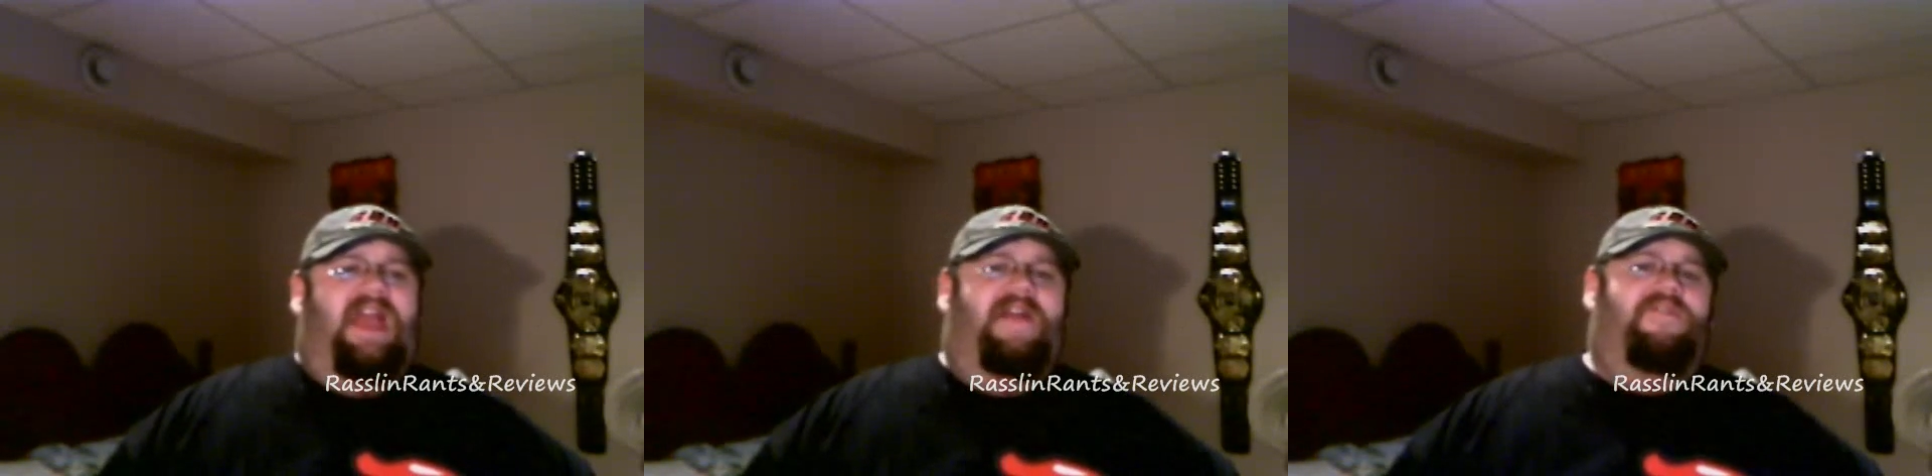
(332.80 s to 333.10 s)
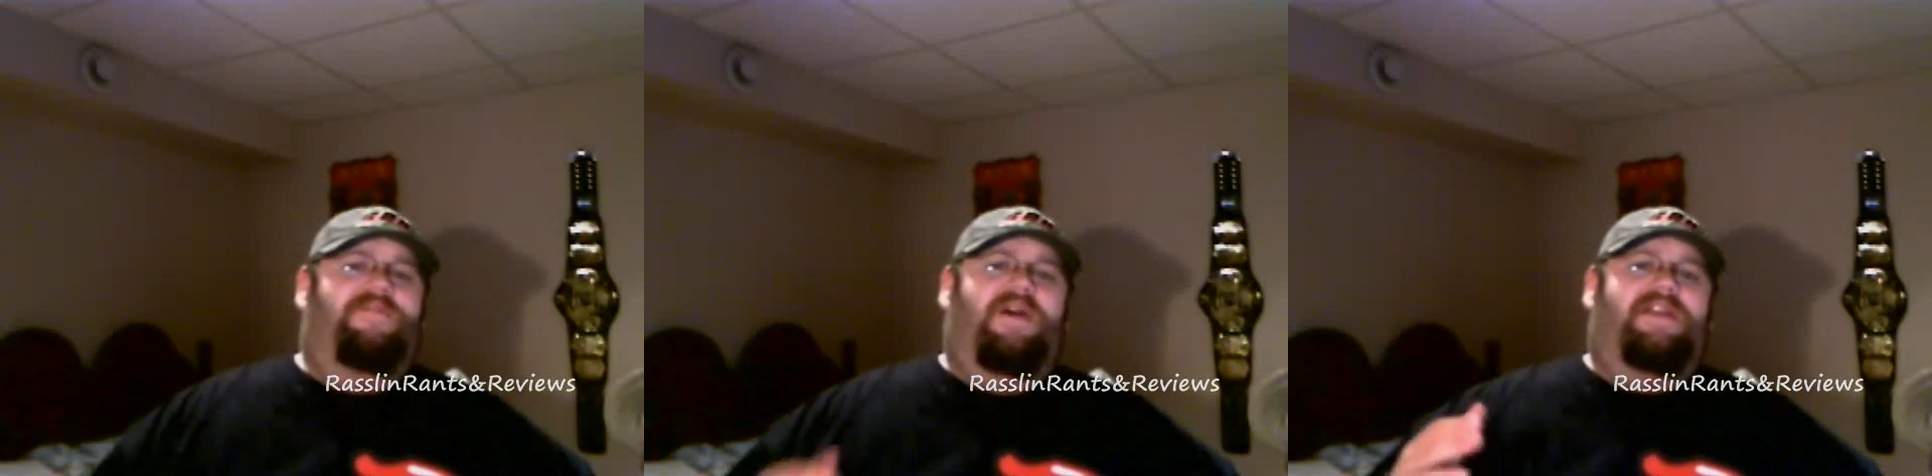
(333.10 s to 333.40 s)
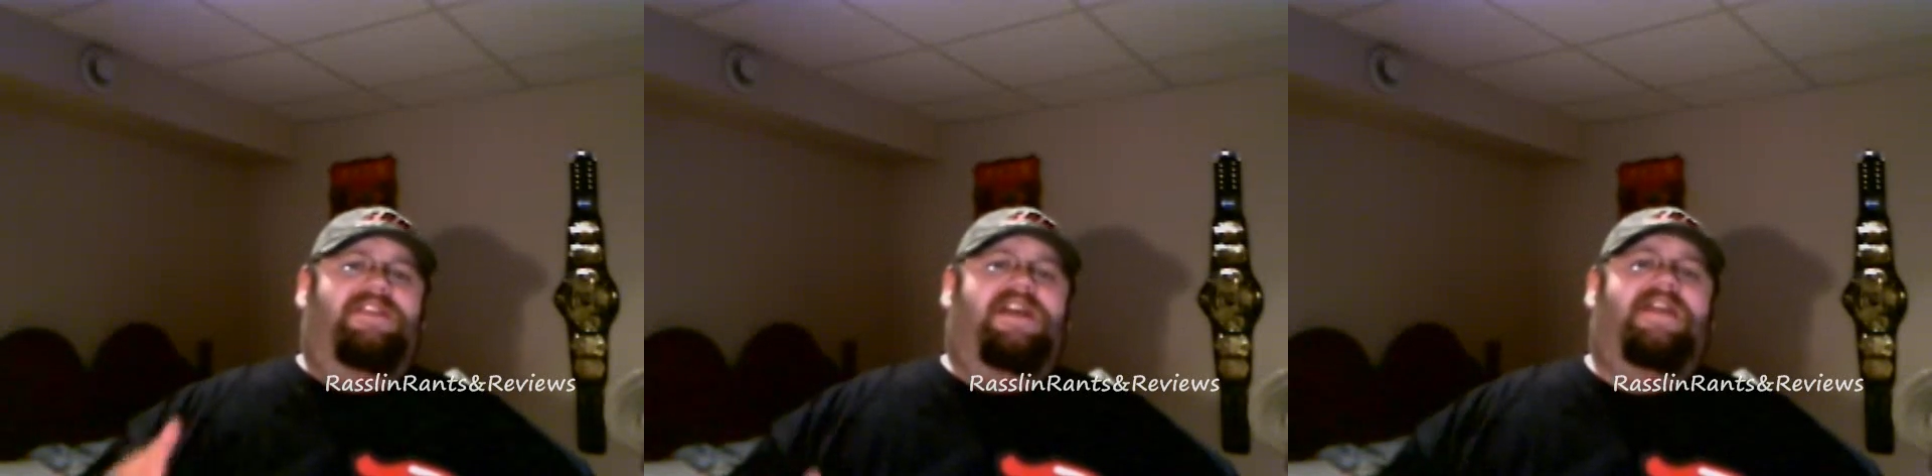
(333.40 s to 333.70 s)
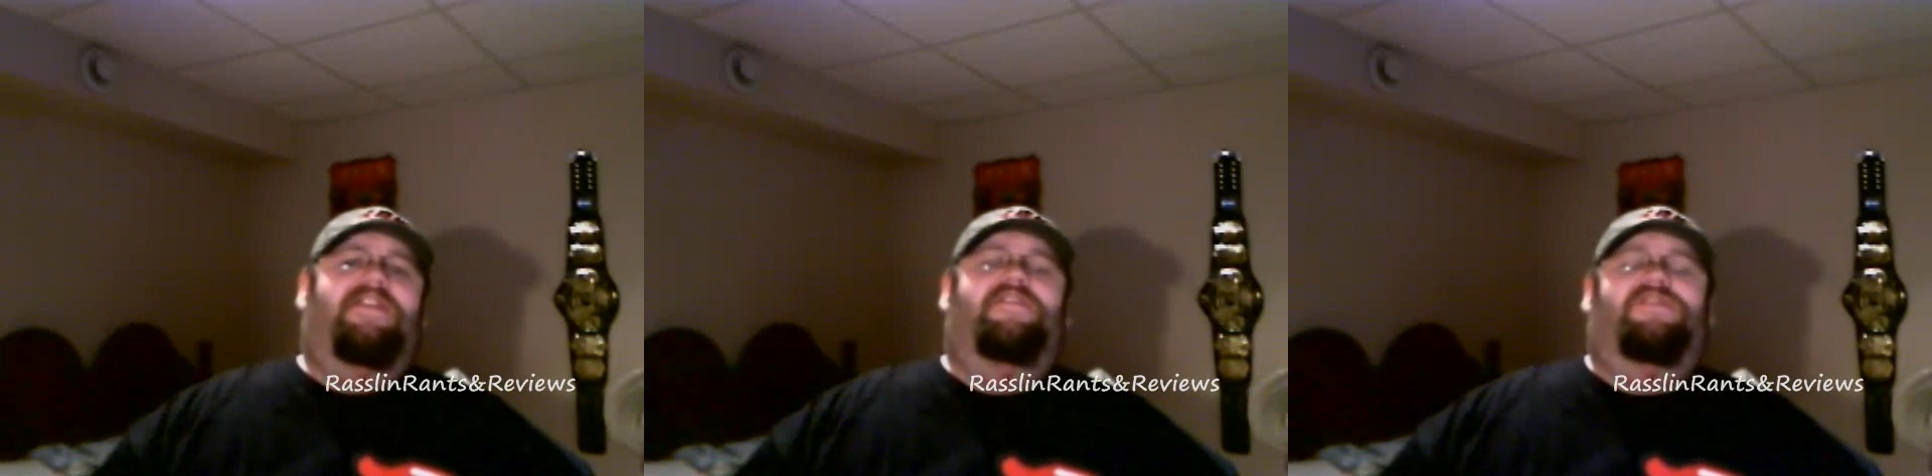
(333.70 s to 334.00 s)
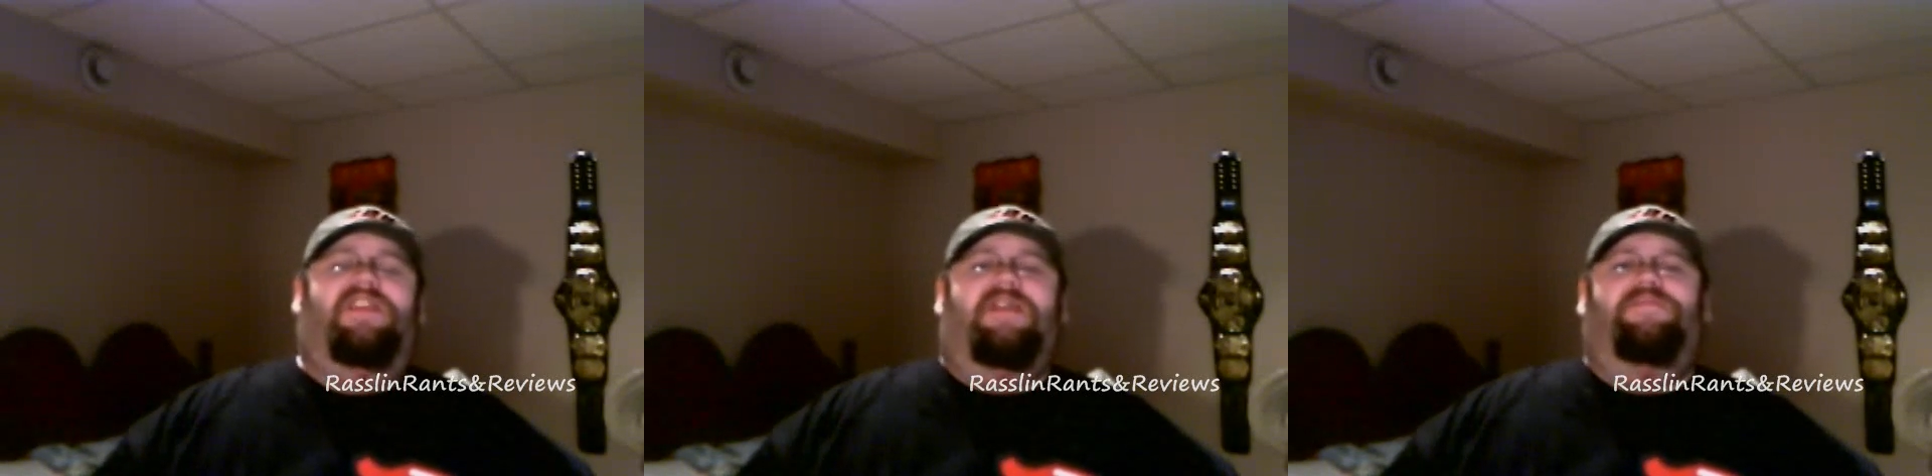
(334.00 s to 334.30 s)
everybody's cut out of the
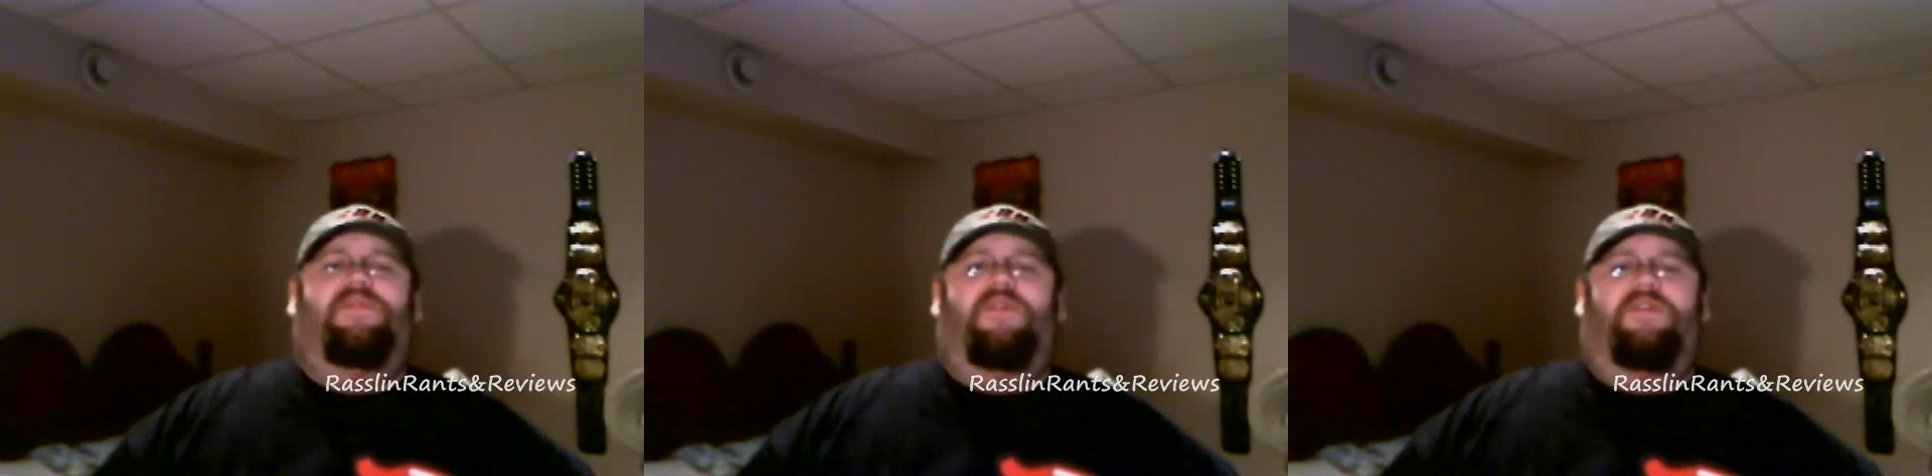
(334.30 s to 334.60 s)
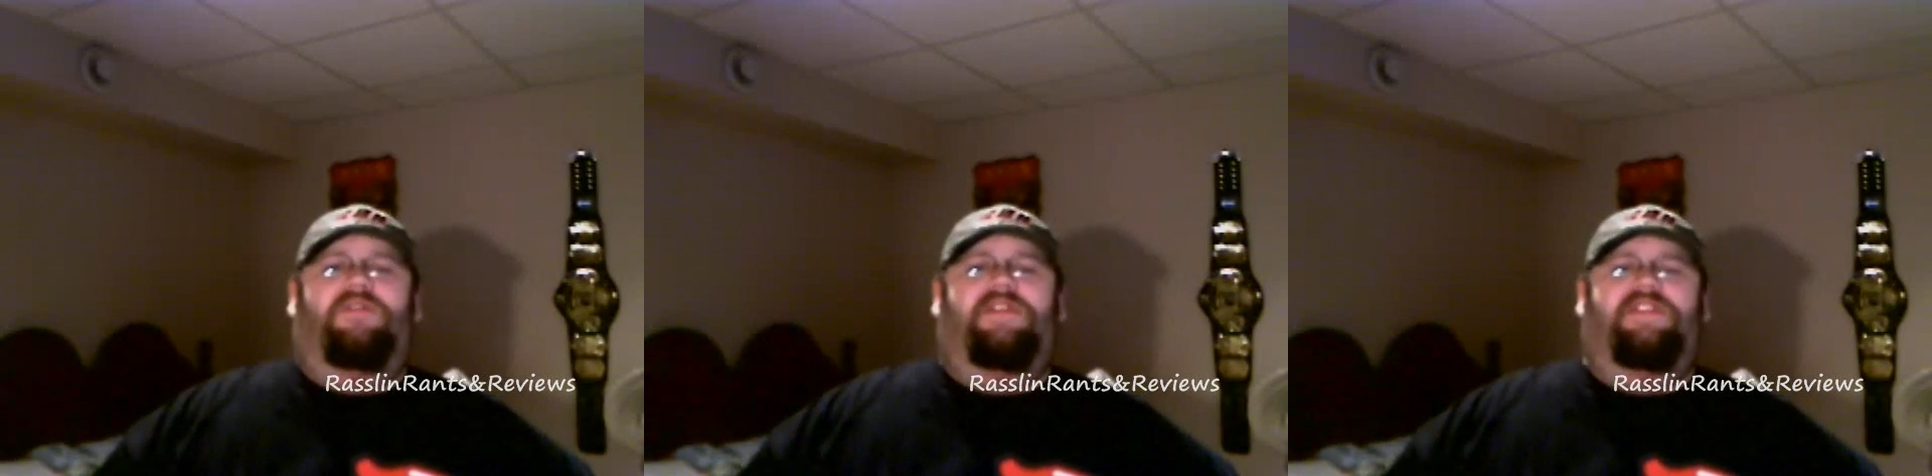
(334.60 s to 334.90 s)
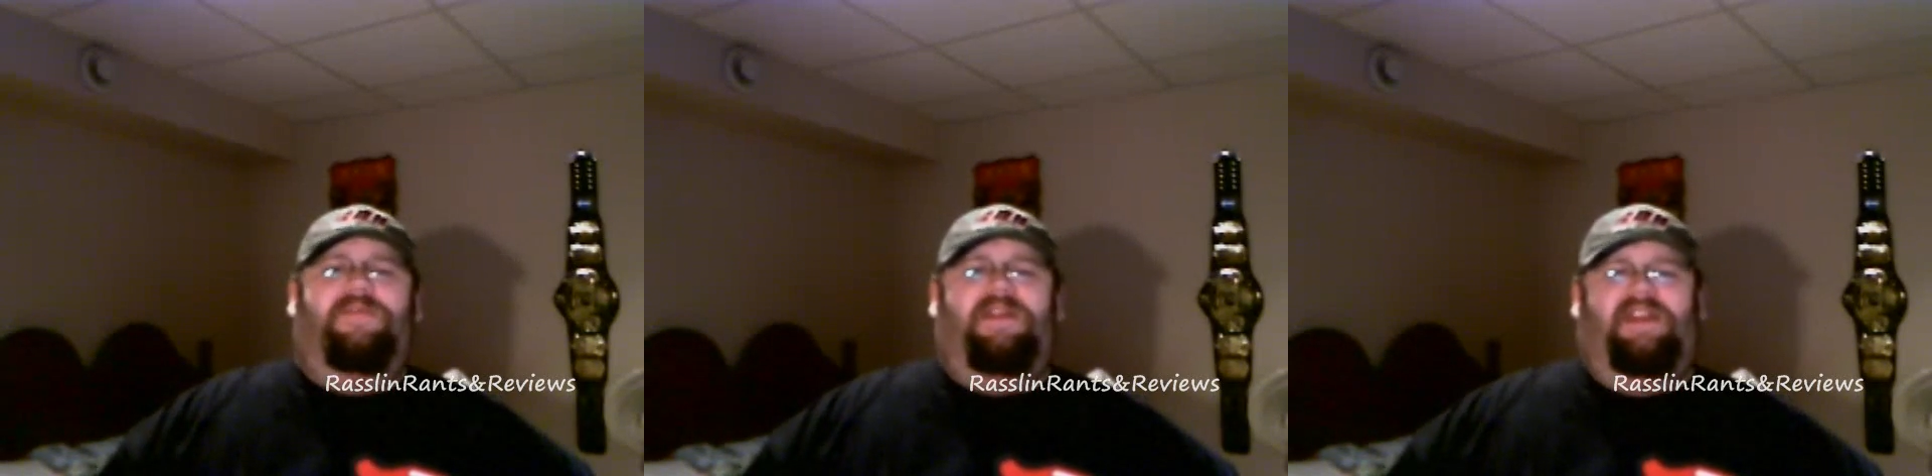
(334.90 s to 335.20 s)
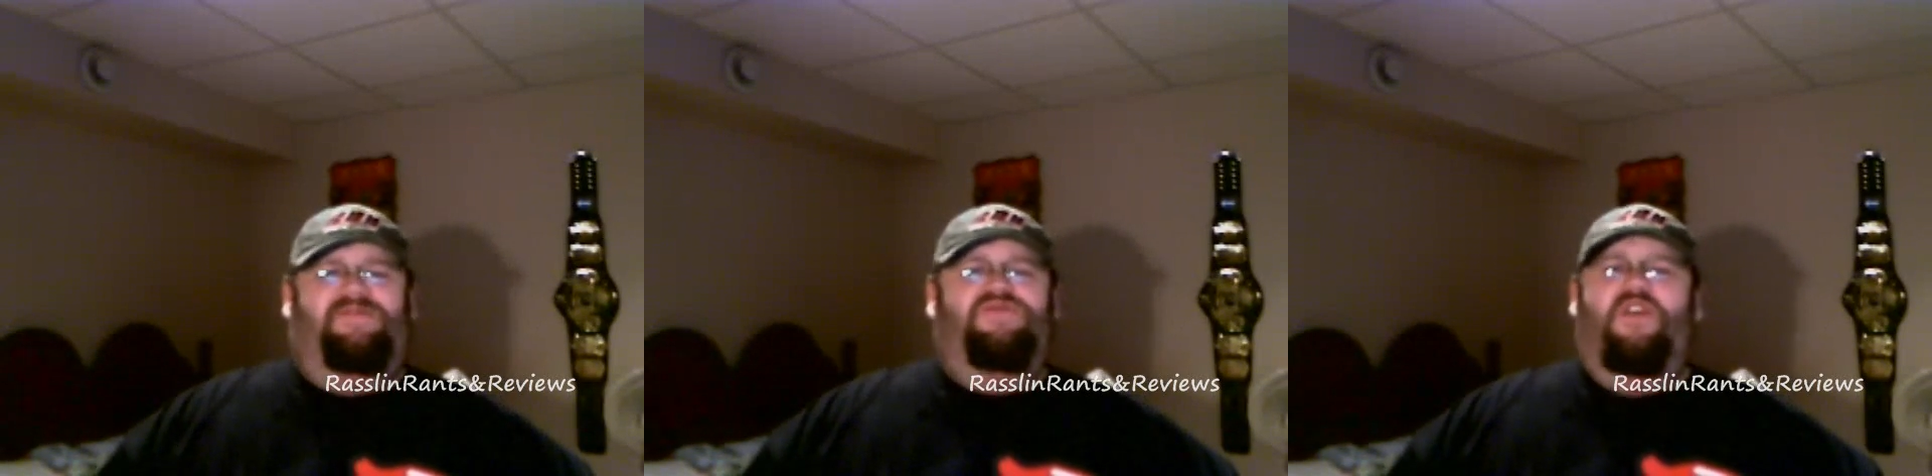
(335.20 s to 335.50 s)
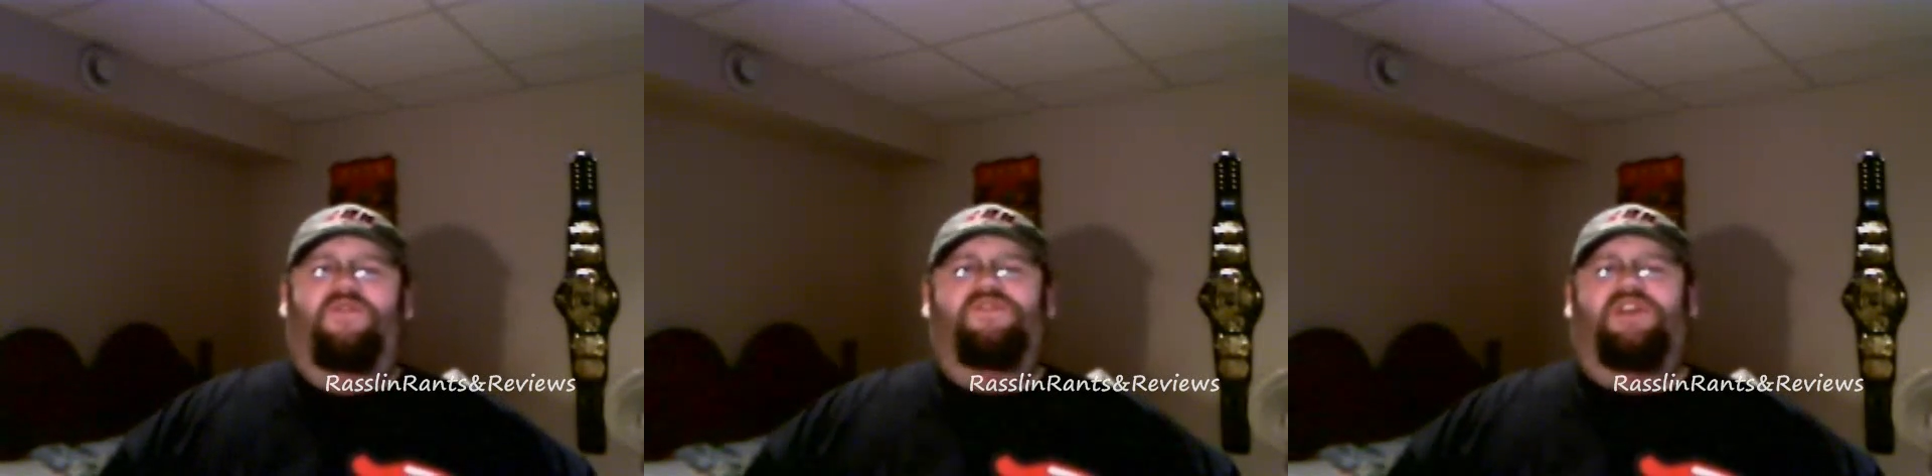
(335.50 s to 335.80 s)
same mold, and you'll be like,
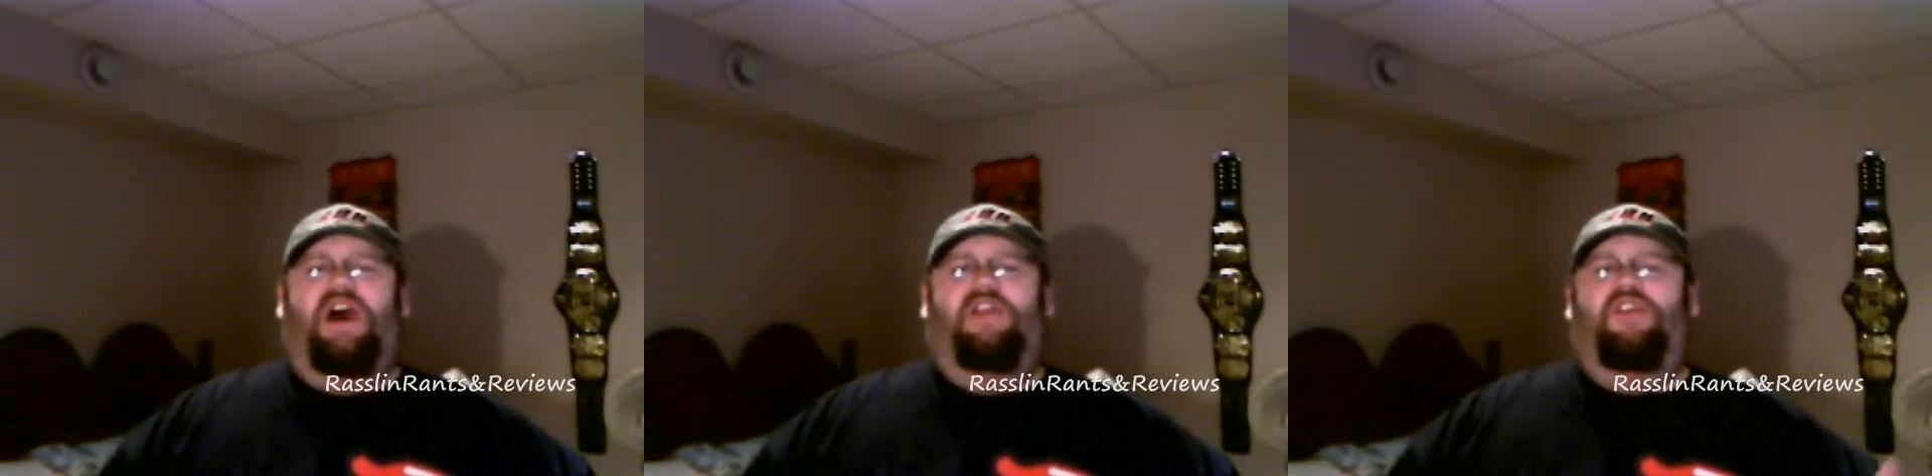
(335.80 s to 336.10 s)
no, they're not.